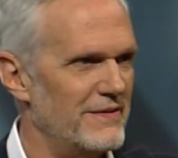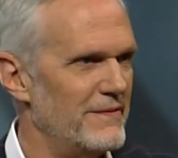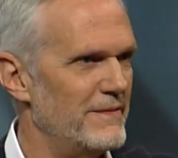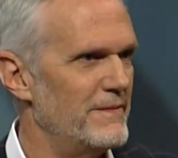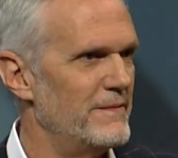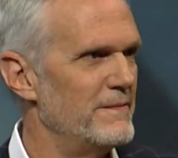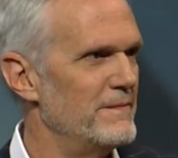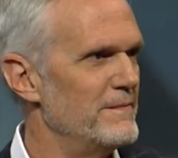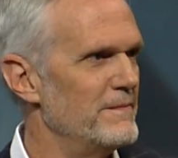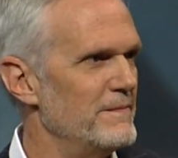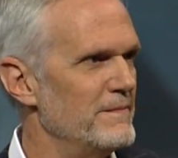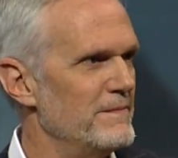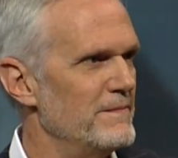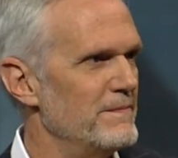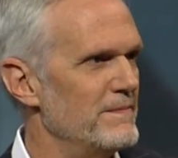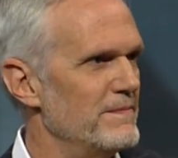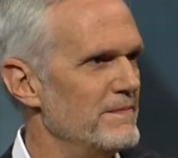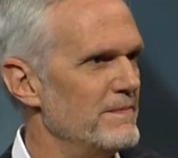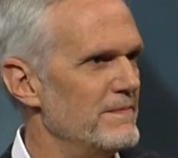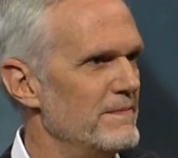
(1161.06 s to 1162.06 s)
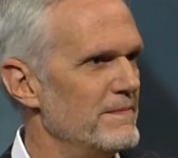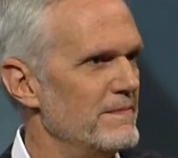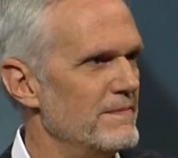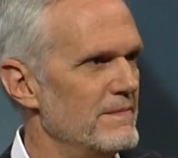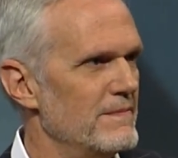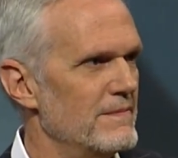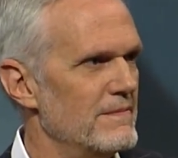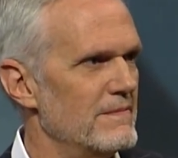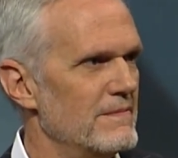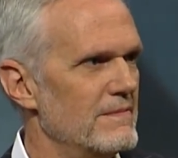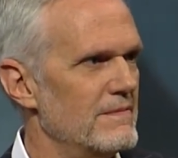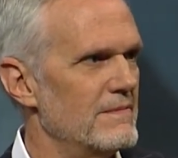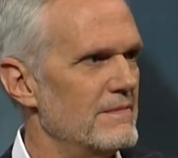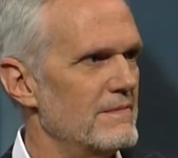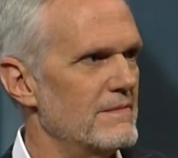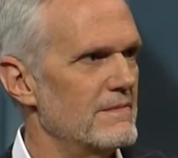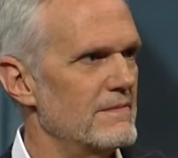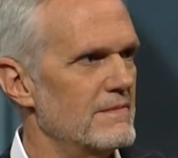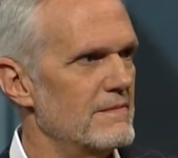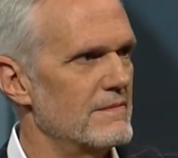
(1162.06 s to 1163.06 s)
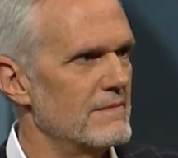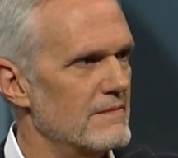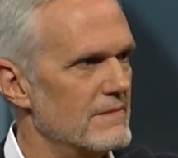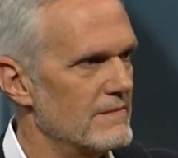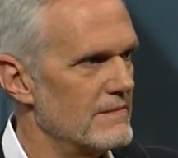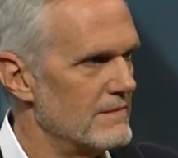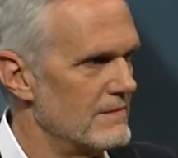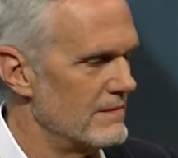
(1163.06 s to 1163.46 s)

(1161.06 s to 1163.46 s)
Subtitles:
[no speech]